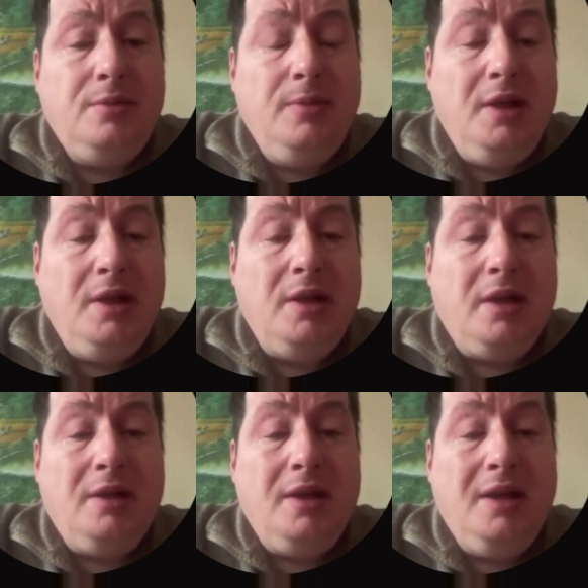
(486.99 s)
meaning
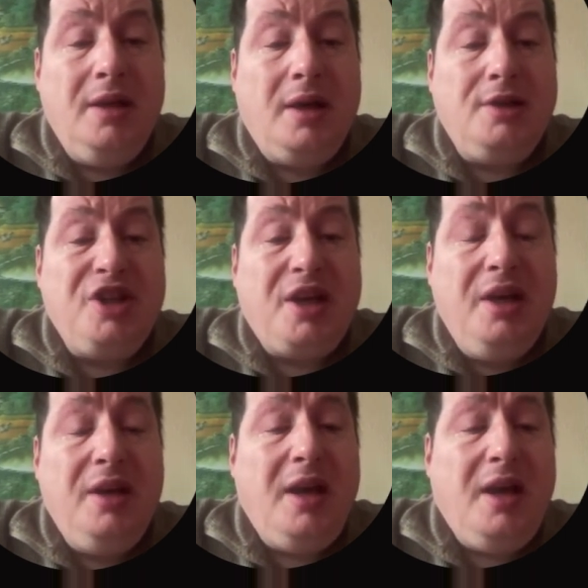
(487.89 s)
that they are
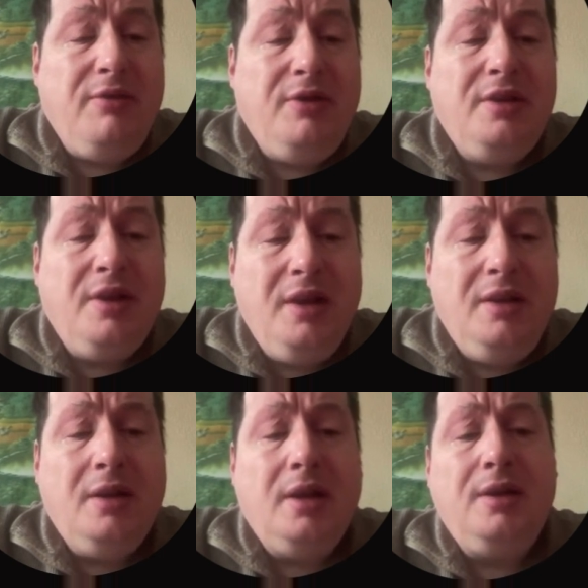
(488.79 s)
checking
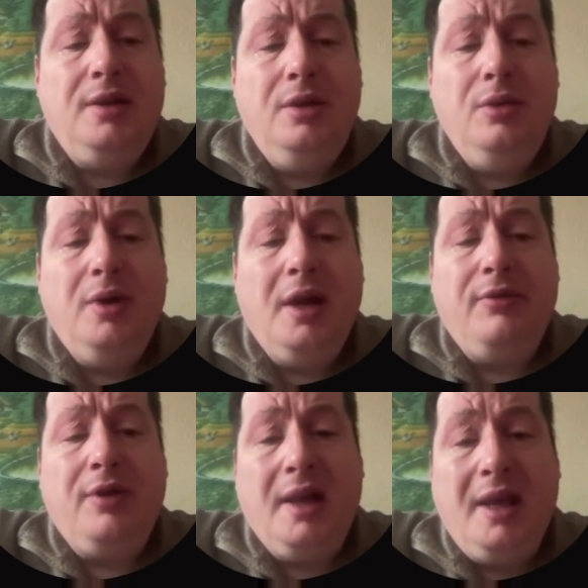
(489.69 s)
everything that you have
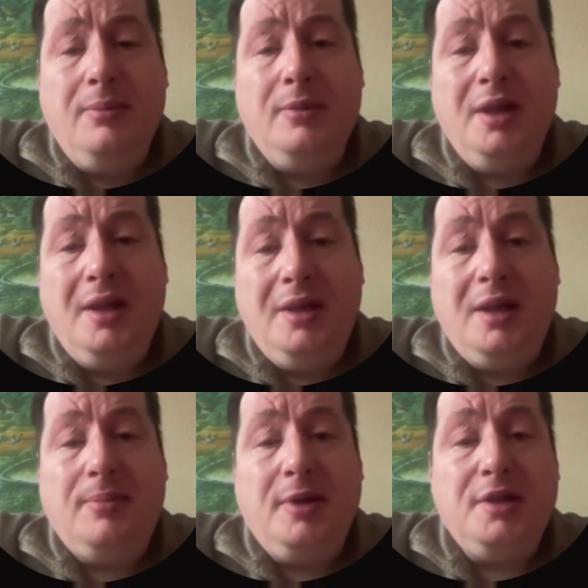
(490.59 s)
claimed in
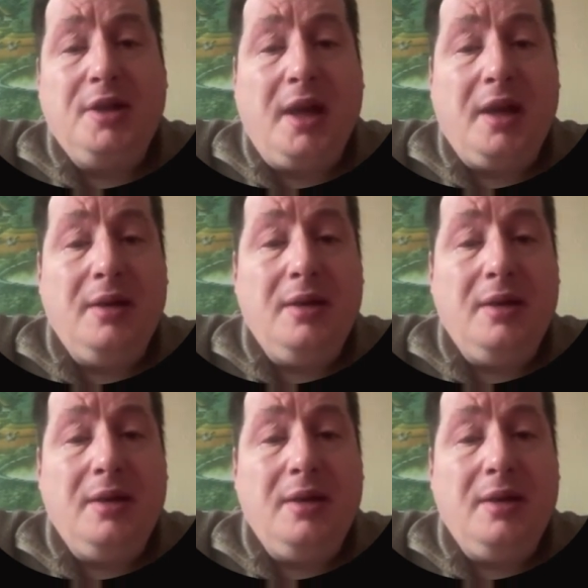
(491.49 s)
that pitch deck.